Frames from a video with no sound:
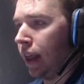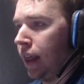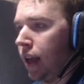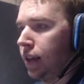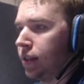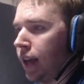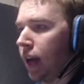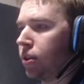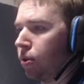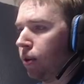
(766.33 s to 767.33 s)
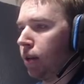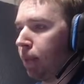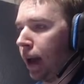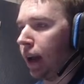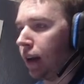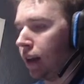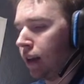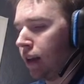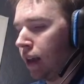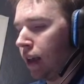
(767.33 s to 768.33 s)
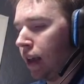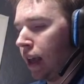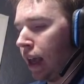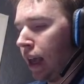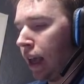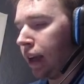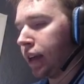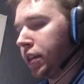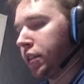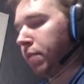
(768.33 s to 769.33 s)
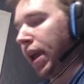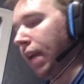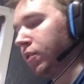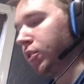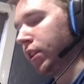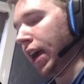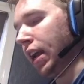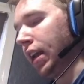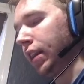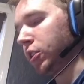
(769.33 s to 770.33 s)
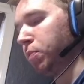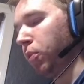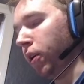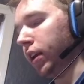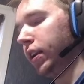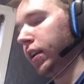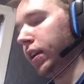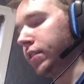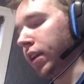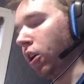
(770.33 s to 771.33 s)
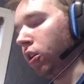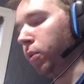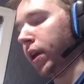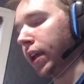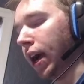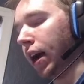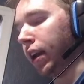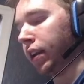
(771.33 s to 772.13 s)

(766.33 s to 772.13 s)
This is actually really bad. Because my infantry line at this point is like all the way gone.